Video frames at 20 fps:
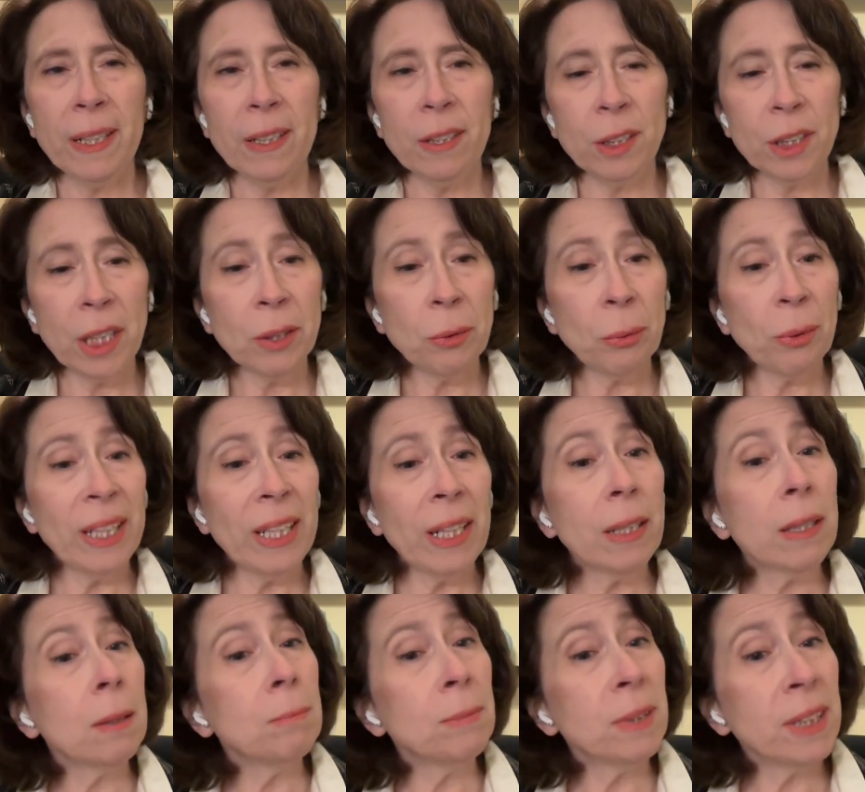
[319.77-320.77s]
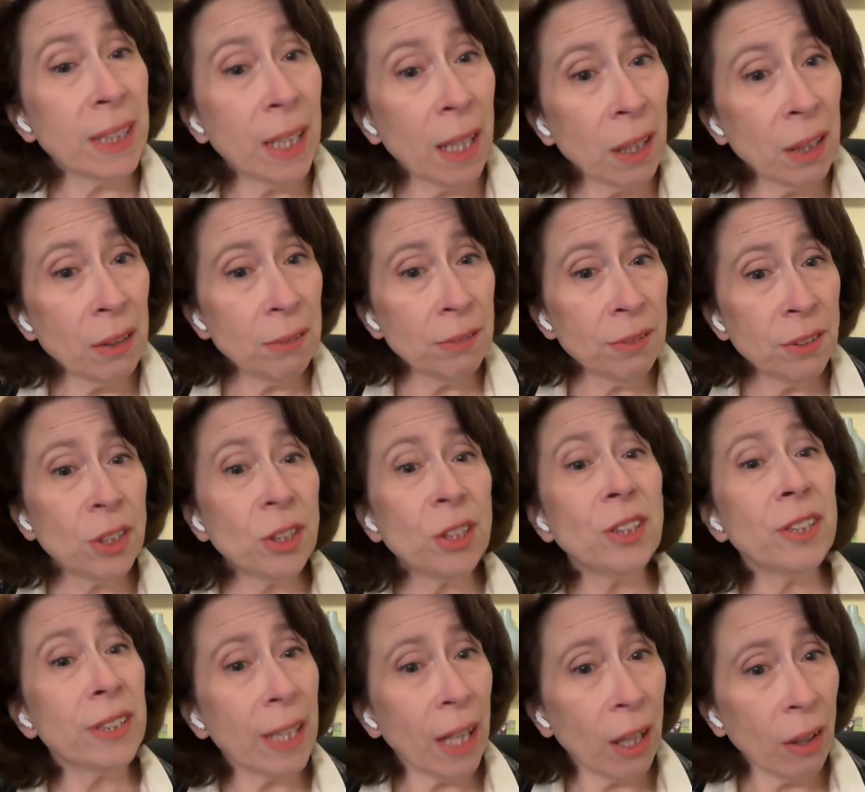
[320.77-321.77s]
generating themselves to
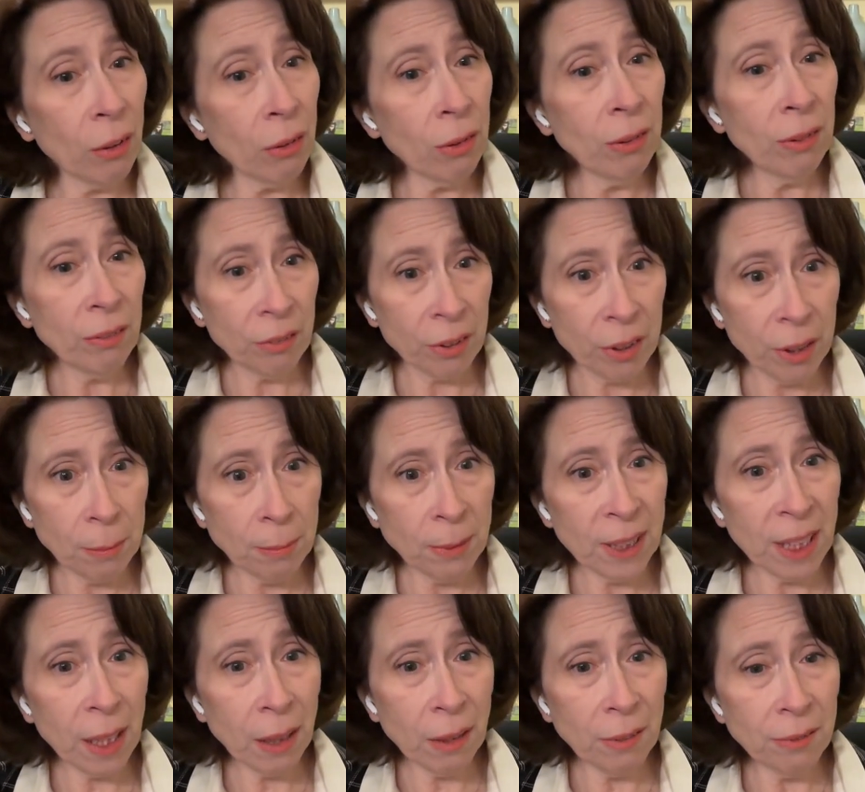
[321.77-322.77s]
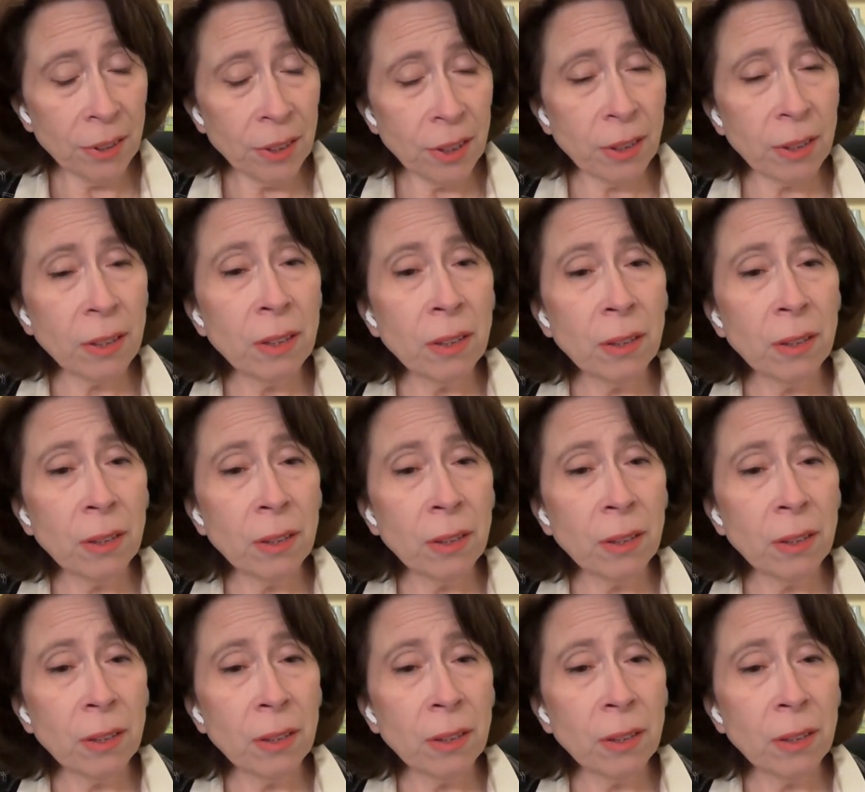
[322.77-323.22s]
sell for themselves,